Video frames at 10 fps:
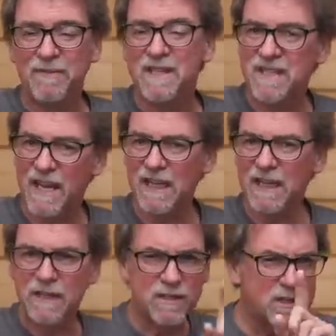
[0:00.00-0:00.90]

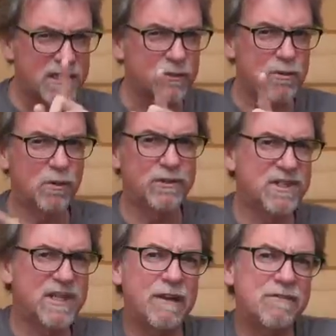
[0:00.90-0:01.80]
Sadly, still sworn to
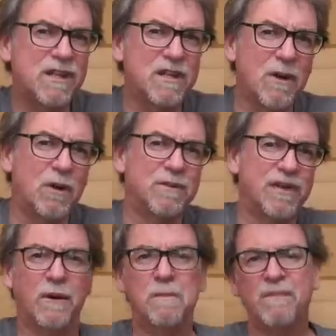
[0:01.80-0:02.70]
secrecy at the moment
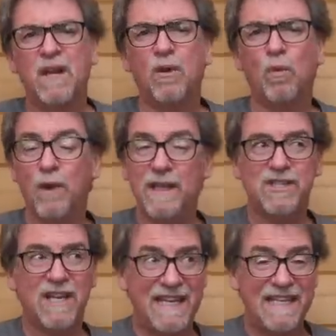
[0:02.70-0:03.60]
though,
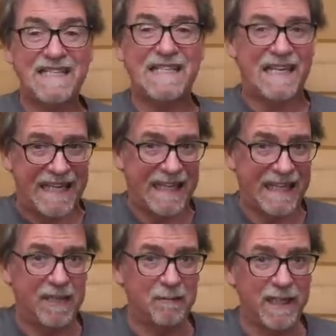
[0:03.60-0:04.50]
which is
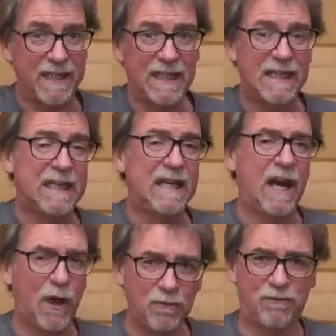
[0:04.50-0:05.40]
killing me.
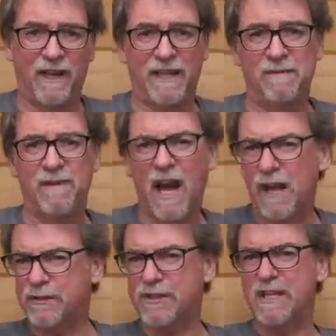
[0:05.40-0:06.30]
Hopefully,
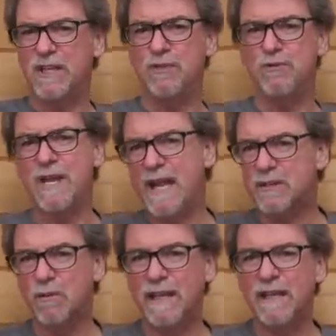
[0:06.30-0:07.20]
I'll see you
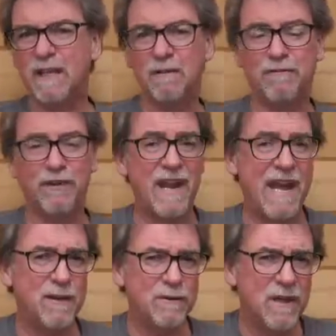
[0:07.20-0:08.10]
next week. For
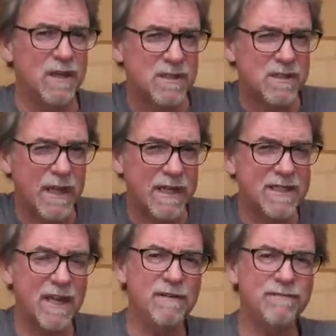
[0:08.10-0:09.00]
now, stay
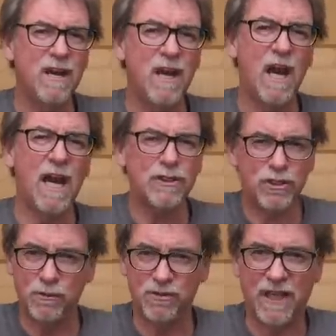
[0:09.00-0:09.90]
safe and
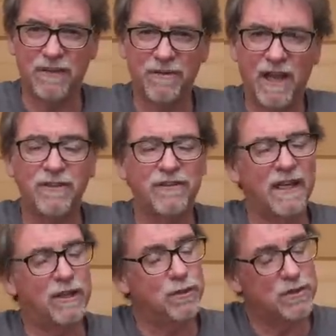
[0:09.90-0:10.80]
shoot safe. And
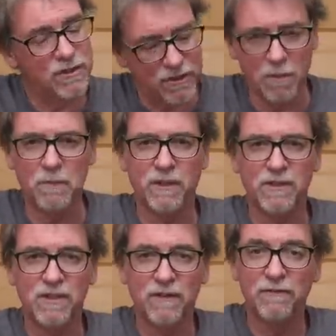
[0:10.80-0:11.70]
thank you so
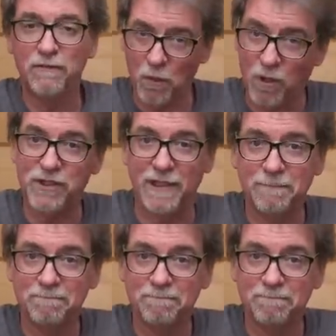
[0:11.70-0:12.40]
much for watching.